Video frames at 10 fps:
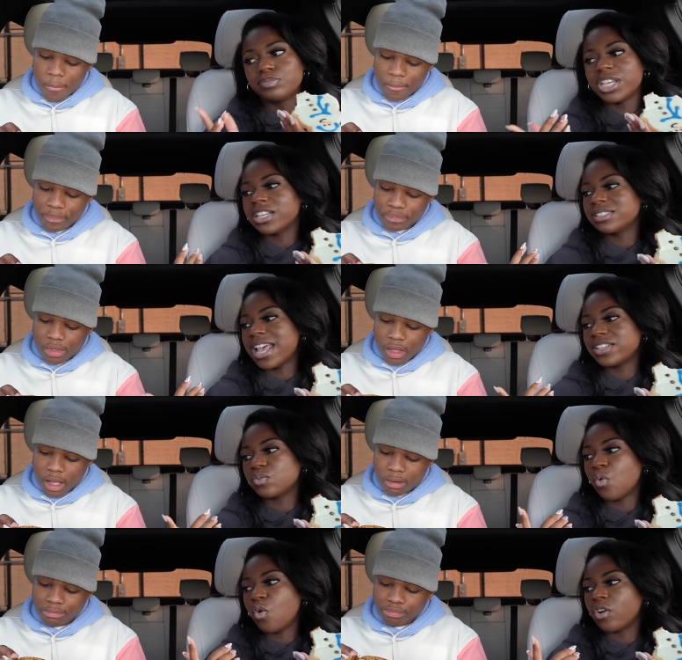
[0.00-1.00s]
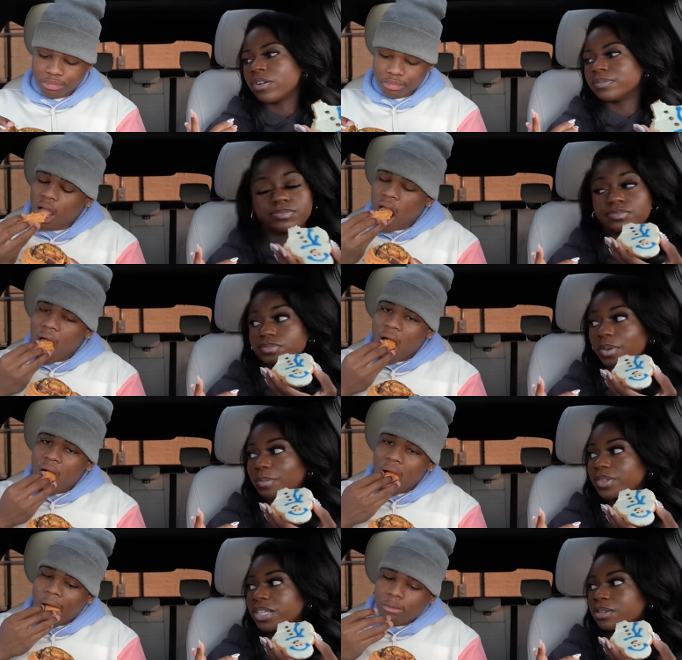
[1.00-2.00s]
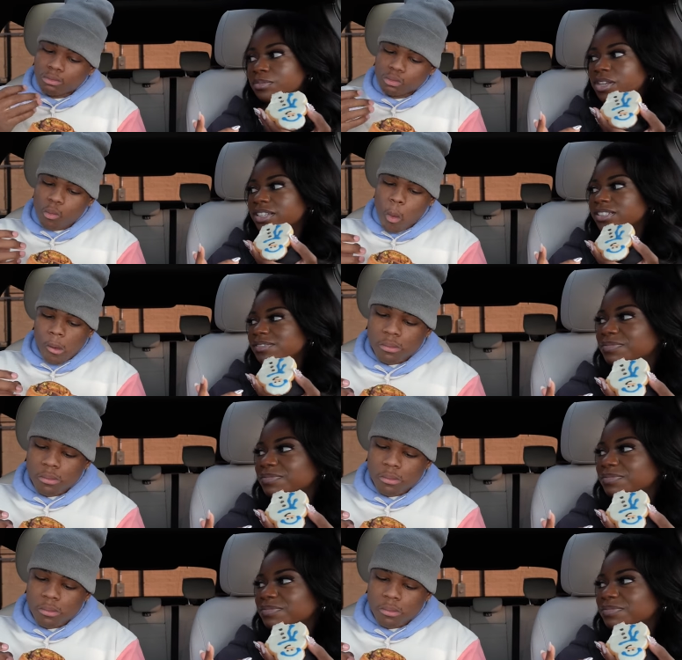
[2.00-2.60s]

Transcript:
Speaker 1: Because that's warm. Eat them nuts.